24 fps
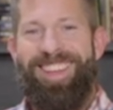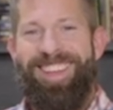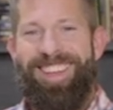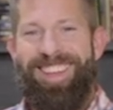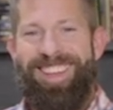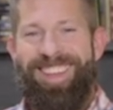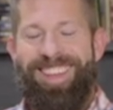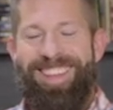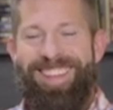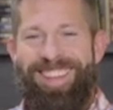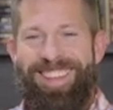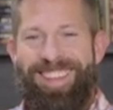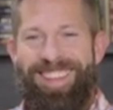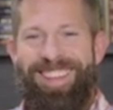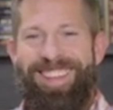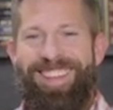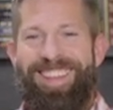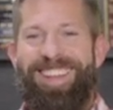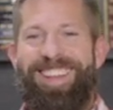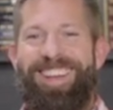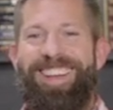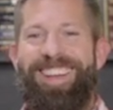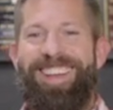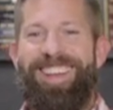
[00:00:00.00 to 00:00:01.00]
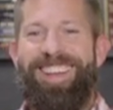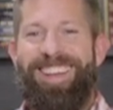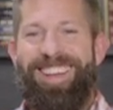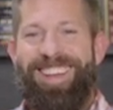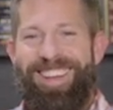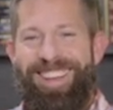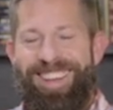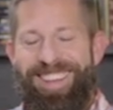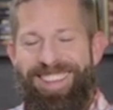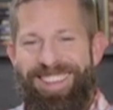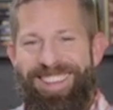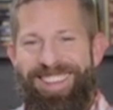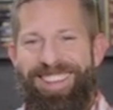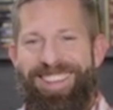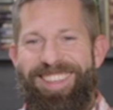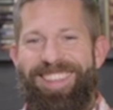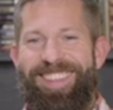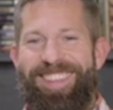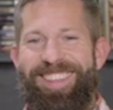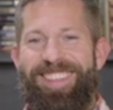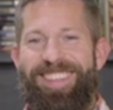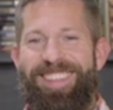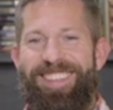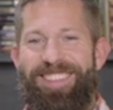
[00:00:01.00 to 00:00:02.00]

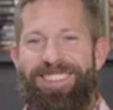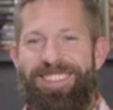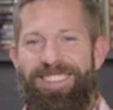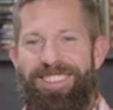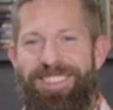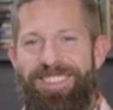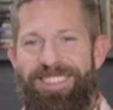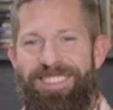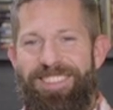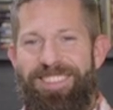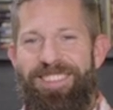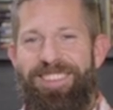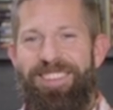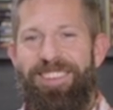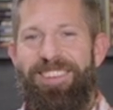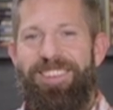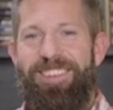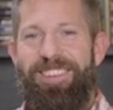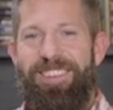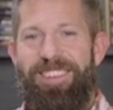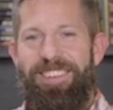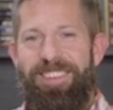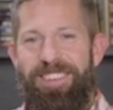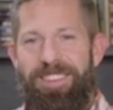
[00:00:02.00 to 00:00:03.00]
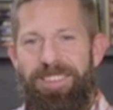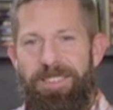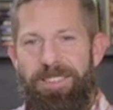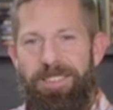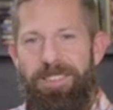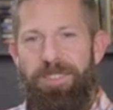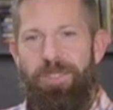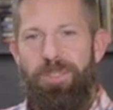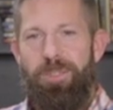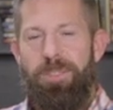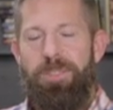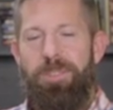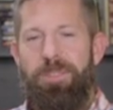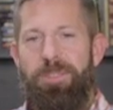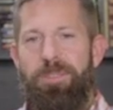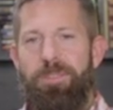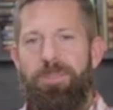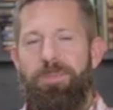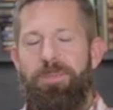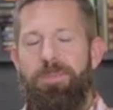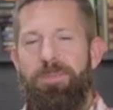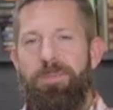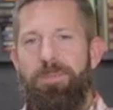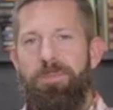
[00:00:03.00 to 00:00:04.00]

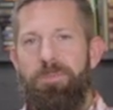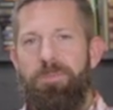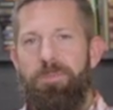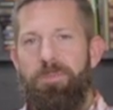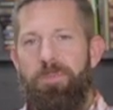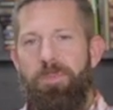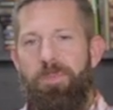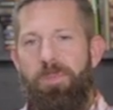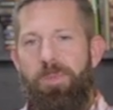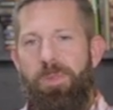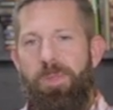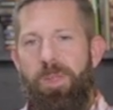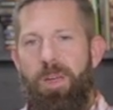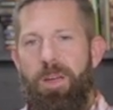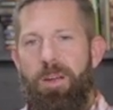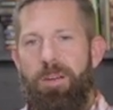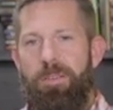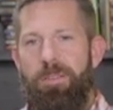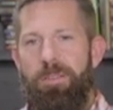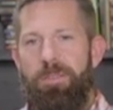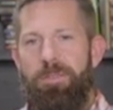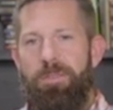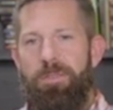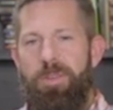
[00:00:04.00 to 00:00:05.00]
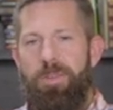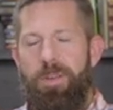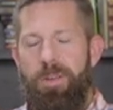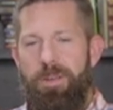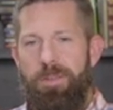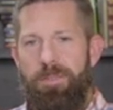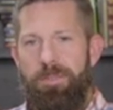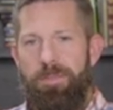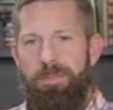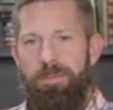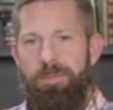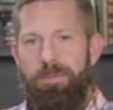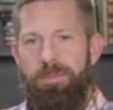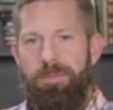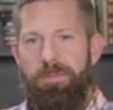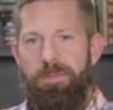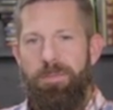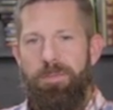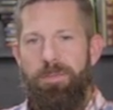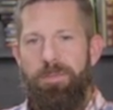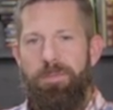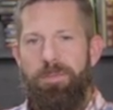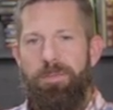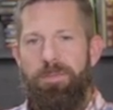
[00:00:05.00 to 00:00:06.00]

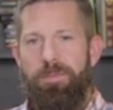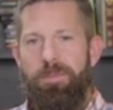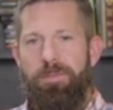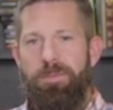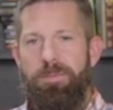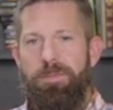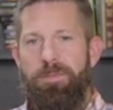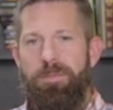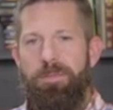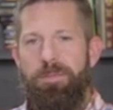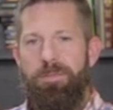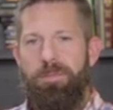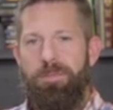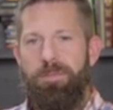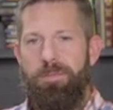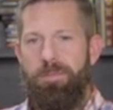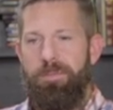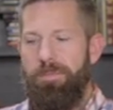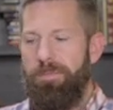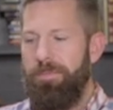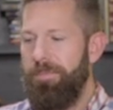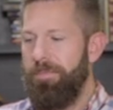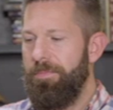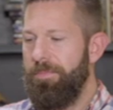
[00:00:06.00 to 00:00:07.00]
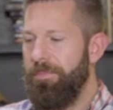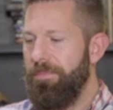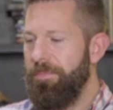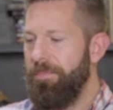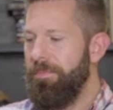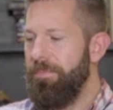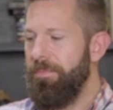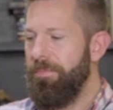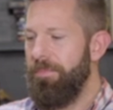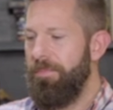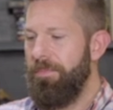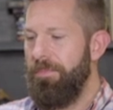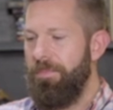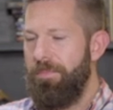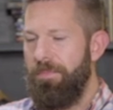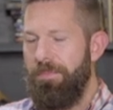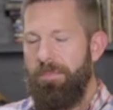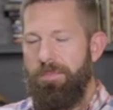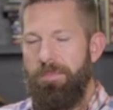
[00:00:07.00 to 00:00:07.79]
The person shown says nothing.